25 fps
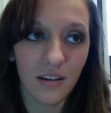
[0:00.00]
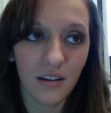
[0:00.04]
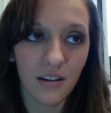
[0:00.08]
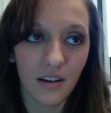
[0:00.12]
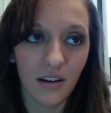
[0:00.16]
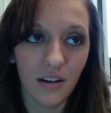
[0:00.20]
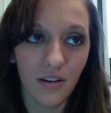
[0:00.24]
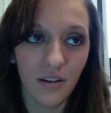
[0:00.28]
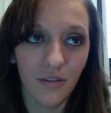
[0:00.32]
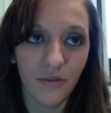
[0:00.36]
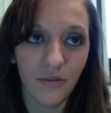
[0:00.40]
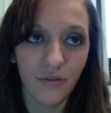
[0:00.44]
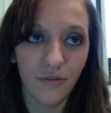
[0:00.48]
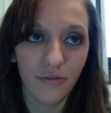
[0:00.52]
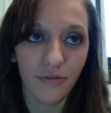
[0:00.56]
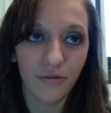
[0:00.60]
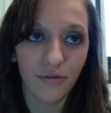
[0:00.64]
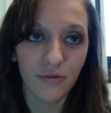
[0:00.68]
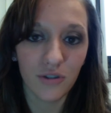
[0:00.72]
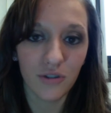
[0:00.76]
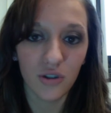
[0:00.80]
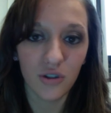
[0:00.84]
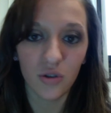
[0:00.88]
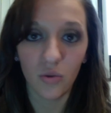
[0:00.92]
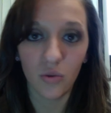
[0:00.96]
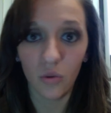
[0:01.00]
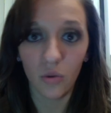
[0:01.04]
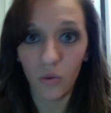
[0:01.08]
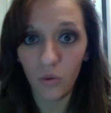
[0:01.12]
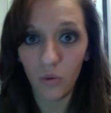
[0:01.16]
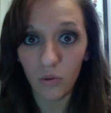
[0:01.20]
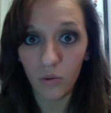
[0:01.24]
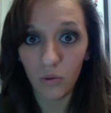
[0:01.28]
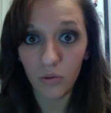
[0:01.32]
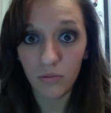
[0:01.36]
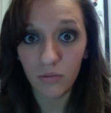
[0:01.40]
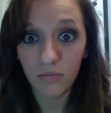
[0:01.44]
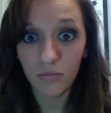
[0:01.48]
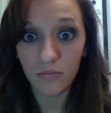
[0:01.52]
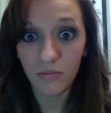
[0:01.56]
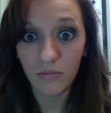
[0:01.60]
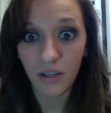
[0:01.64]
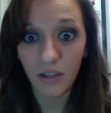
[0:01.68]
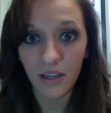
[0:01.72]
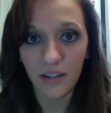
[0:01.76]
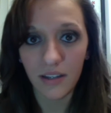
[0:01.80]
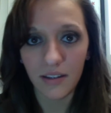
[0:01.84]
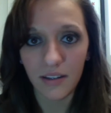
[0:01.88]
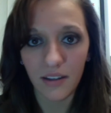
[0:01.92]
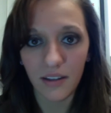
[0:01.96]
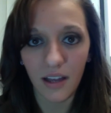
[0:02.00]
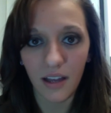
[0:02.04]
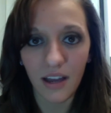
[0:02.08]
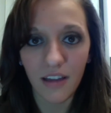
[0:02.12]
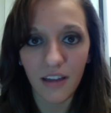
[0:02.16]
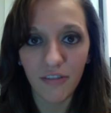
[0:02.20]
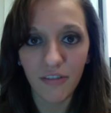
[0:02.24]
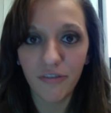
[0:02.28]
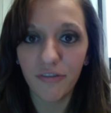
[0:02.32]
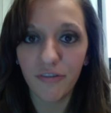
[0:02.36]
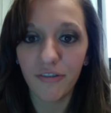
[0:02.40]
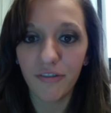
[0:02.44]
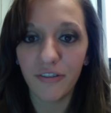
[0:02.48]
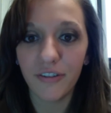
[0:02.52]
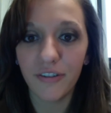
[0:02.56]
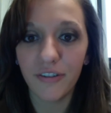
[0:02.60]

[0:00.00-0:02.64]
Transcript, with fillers: of school and life